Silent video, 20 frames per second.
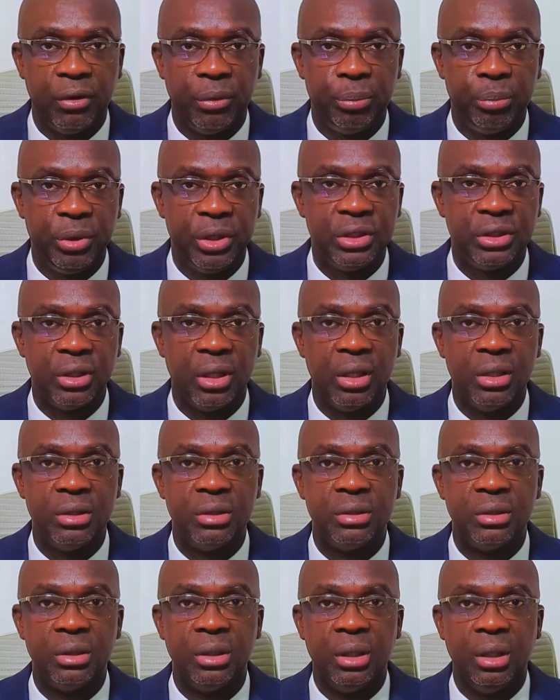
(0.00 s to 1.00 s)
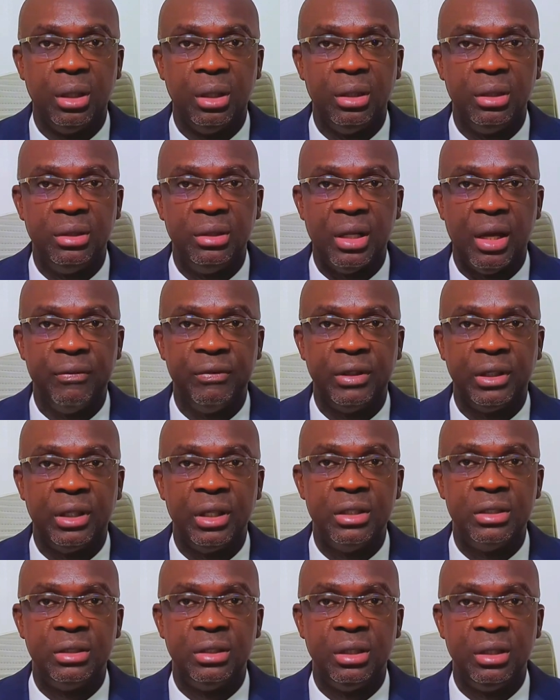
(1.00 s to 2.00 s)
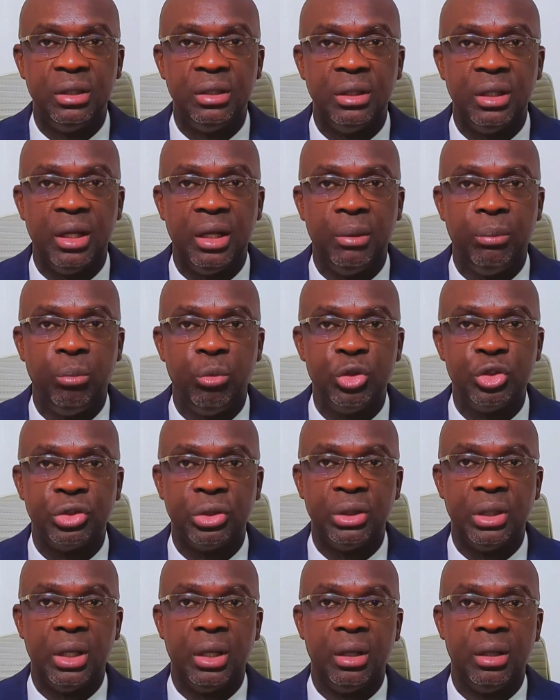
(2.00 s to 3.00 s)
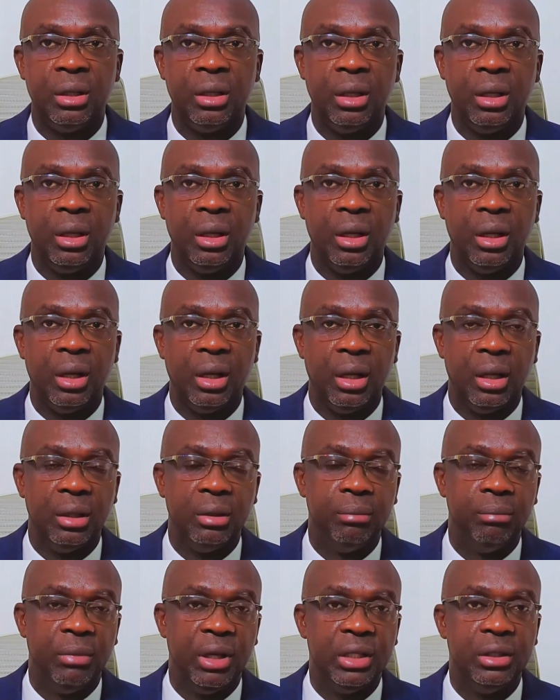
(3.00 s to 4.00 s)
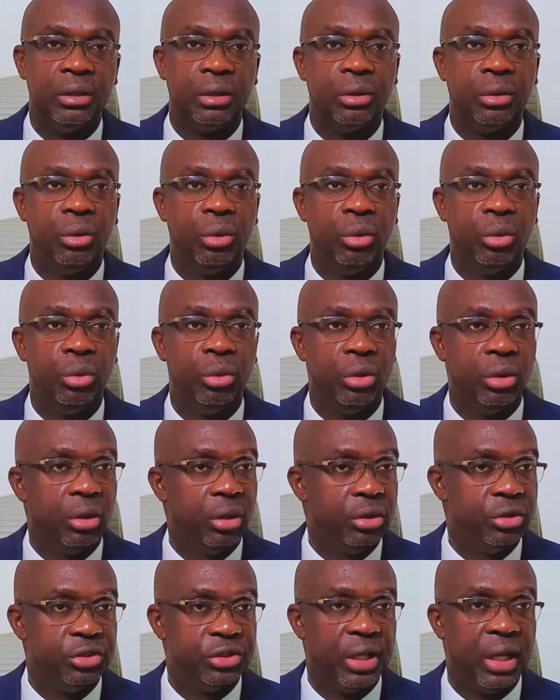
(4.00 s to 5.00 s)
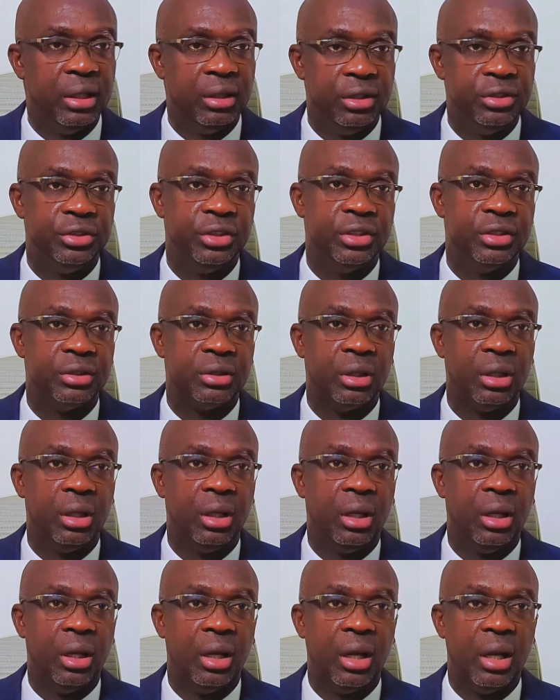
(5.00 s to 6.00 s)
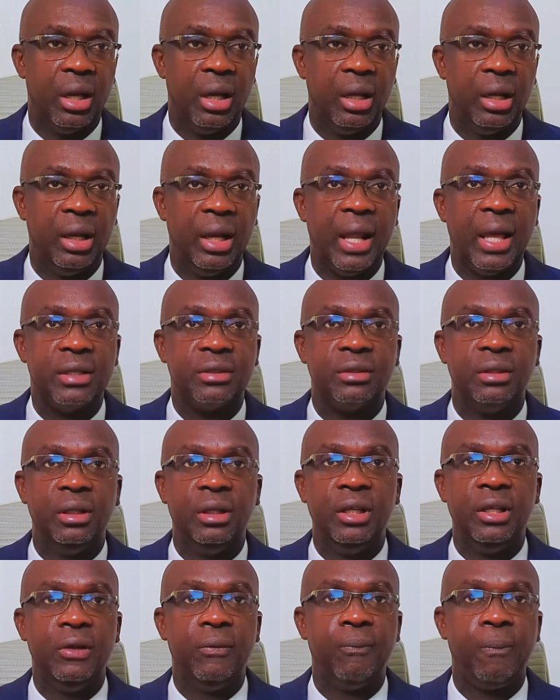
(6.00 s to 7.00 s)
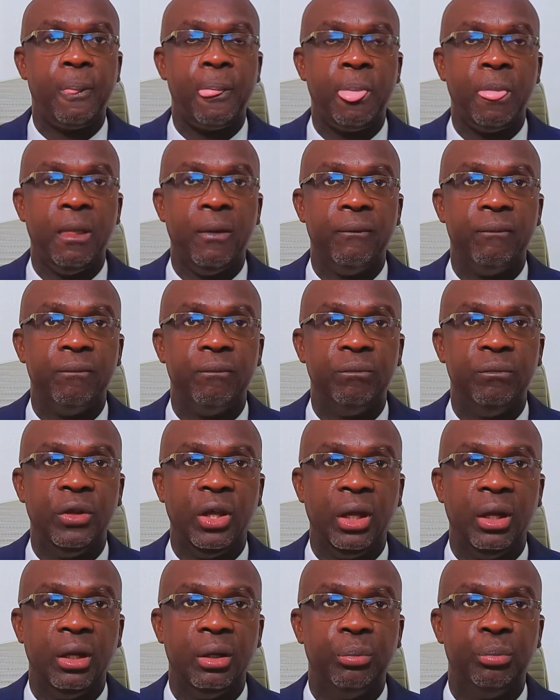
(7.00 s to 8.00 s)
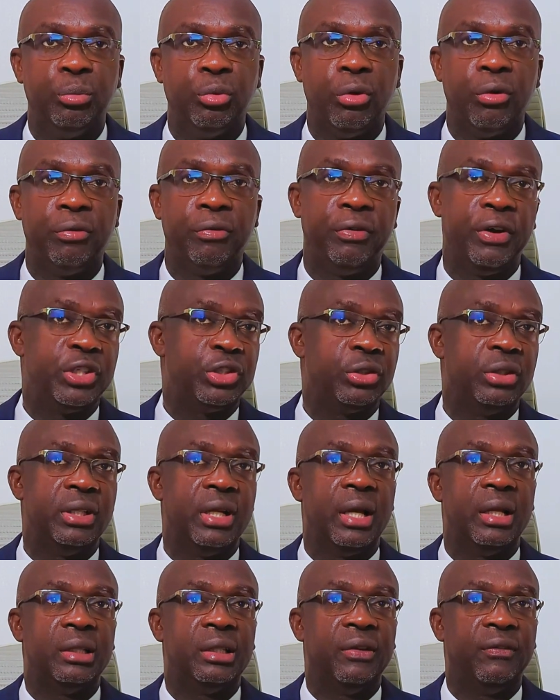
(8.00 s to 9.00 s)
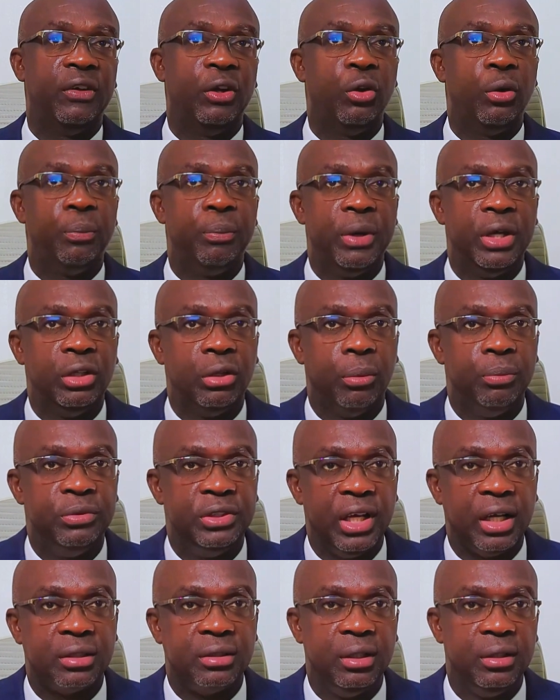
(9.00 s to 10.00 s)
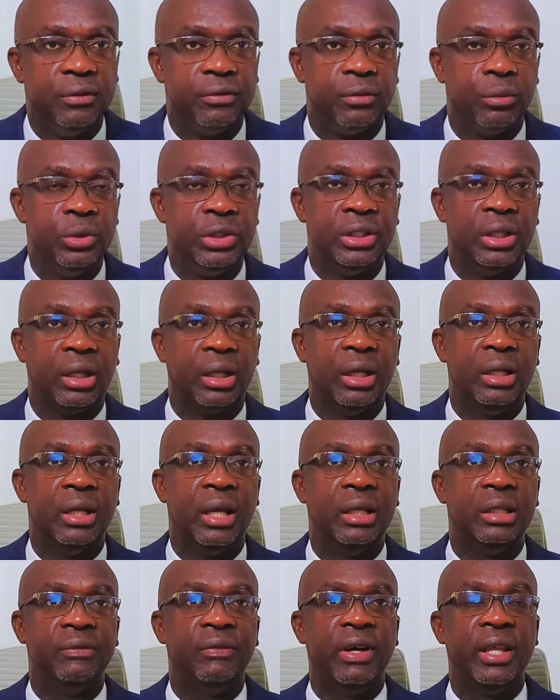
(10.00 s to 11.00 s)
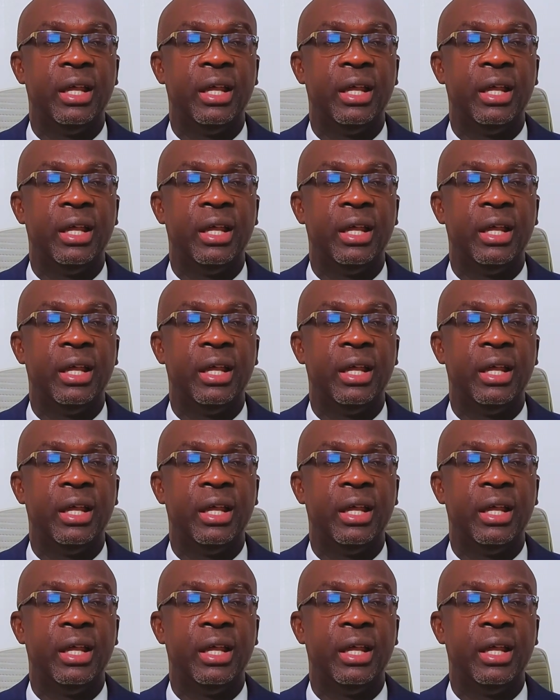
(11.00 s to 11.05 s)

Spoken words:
for patients navigating emotional and medical challenges. And lastly, the professional development objectives, which again are